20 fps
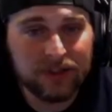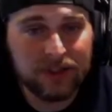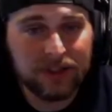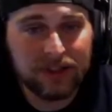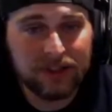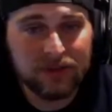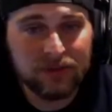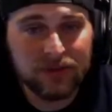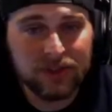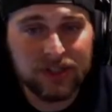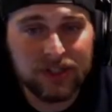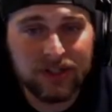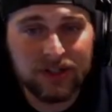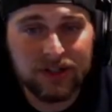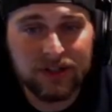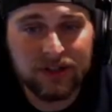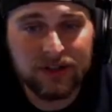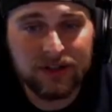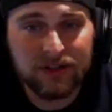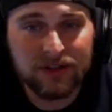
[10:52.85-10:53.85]
got some
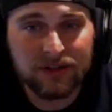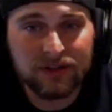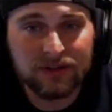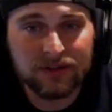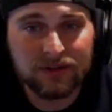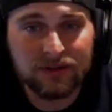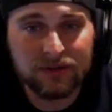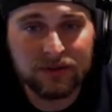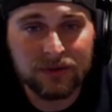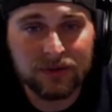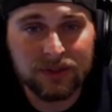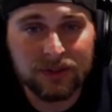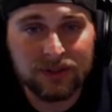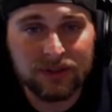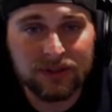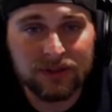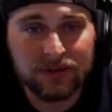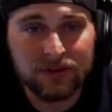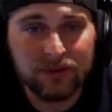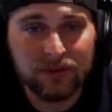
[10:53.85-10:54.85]
TDs,
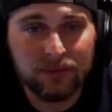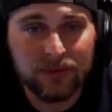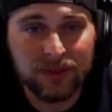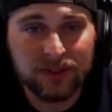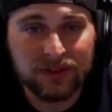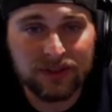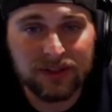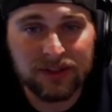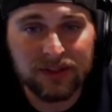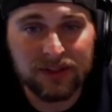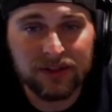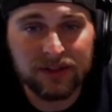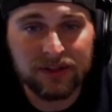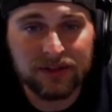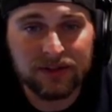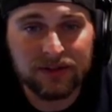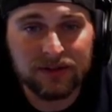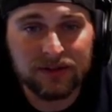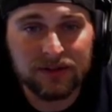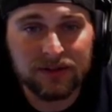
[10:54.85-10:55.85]
which their best TD
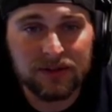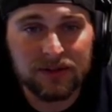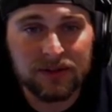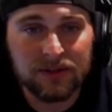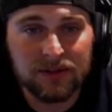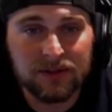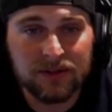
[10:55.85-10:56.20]
is the